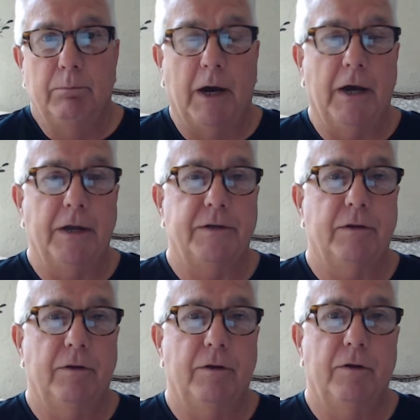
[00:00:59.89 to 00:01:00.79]
But
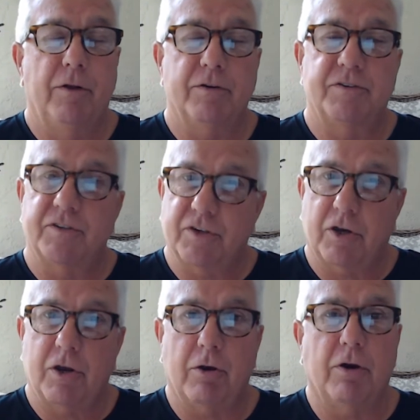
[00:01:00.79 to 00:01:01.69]
there's a
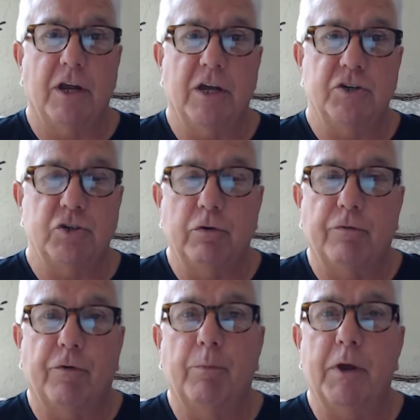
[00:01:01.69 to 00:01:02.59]
security
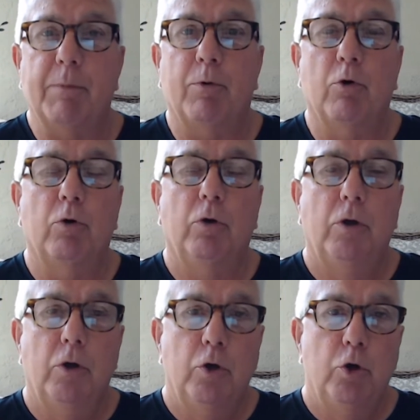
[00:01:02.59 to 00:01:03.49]
issue for people
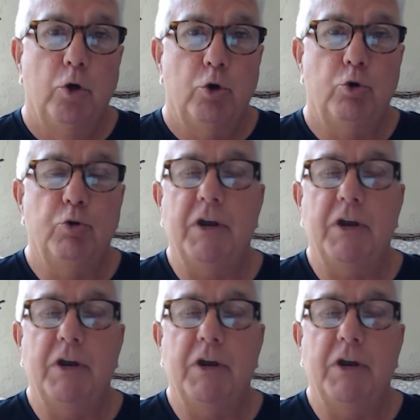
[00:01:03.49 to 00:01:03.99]
who